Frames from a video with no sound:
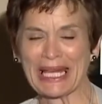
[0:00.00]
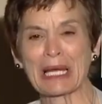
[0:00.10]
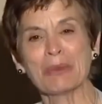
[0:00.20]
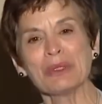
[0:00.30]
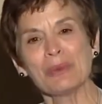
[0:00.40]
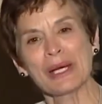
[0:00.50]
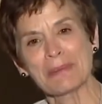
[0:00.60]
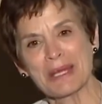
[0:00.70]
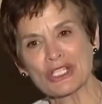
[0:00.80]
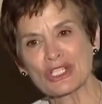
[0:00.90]
And I will want
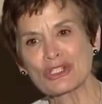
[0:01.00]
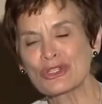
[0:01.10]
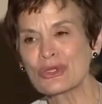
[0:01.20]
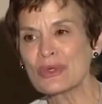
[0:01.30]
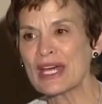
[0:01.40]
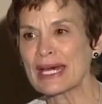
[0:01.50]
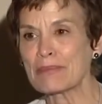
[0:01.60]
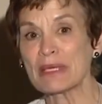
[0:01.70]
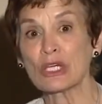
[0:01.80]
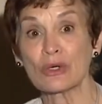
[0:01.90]
to mention to you
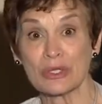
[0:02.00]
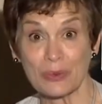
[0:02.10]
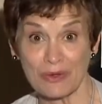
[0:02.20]
that because